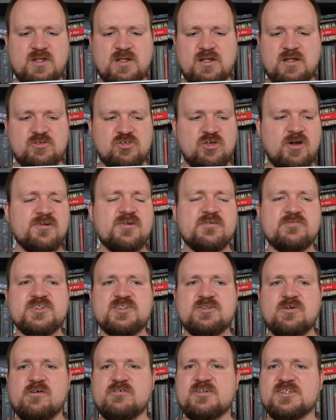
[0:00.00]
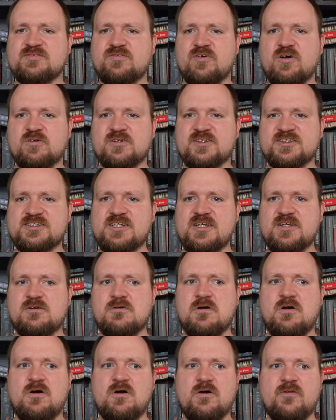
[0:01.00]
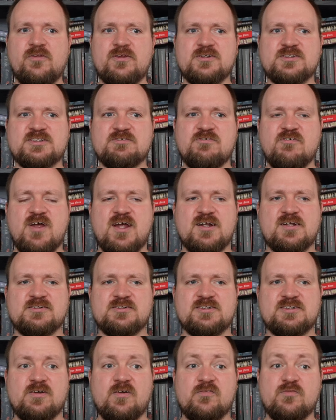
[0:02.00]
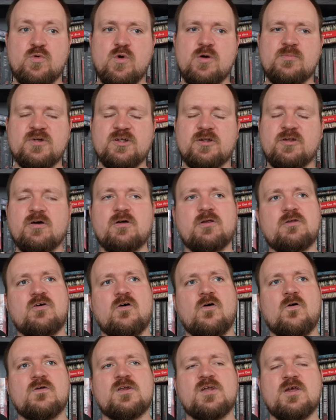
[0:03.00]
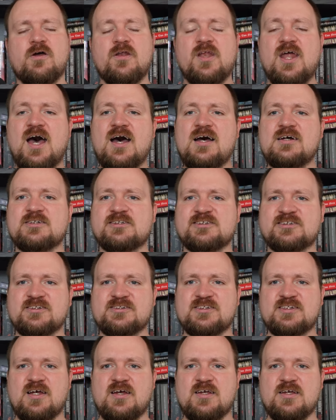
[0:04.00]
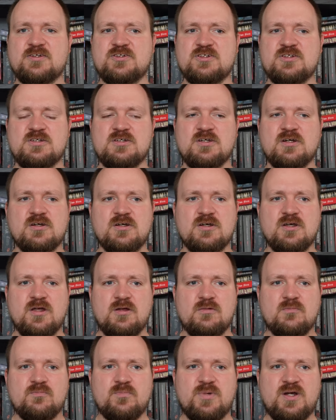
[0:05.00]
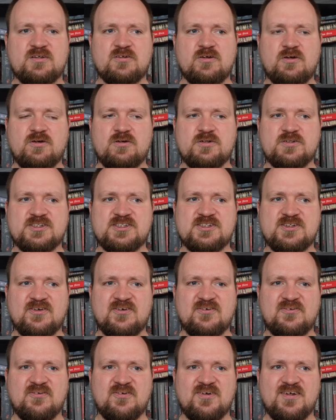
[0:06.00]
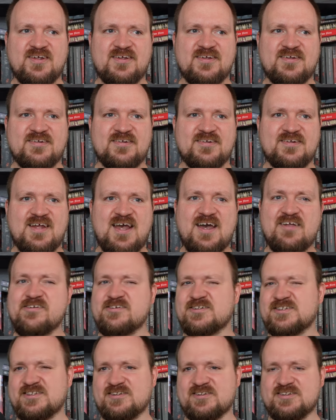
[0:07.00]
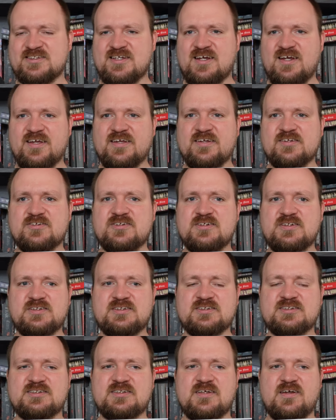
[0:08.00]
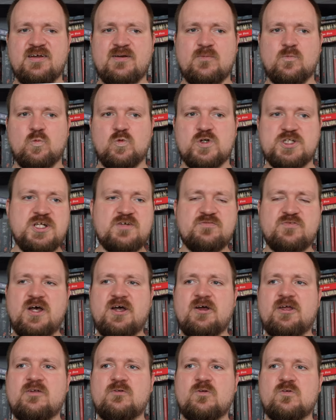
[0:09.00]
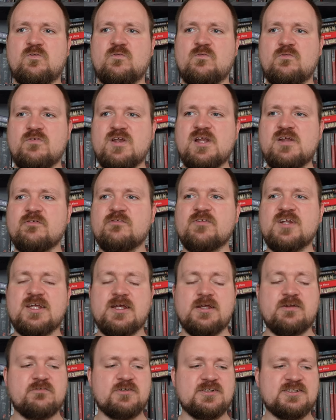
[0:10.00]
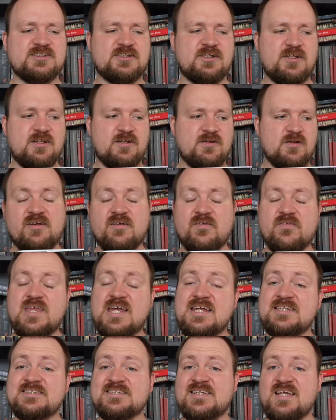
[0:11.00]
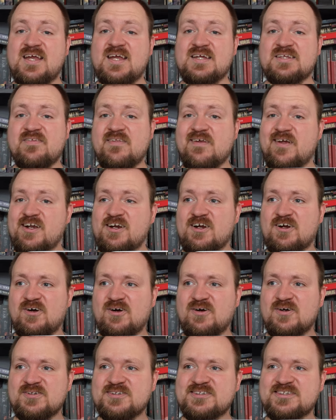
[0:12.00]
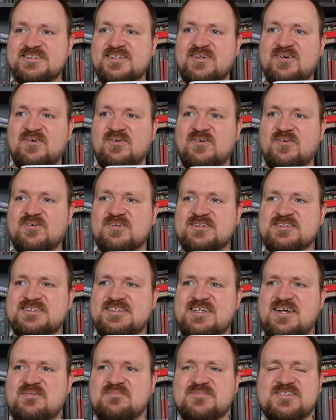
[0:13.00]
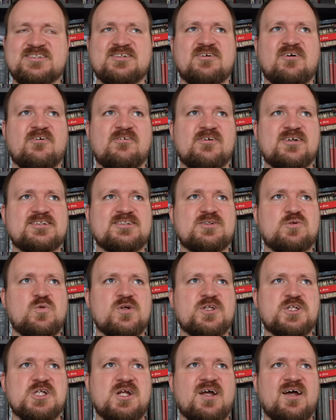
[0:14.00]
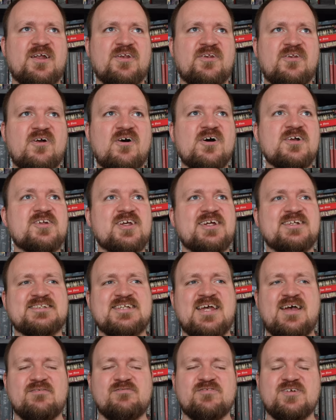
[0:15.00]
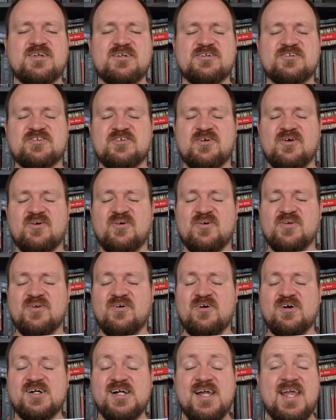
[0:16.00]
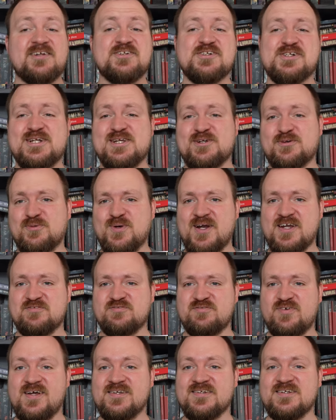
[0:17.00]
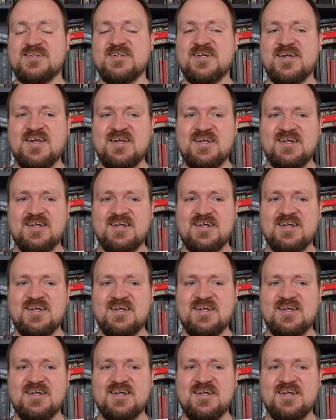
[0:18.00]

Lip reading: a ton of stories focusing on the struggles of women, not only on our society, but also in other societies, which I find really, really interesting. That said, there are also some stories which are not as heavy in tone or actually quite funny,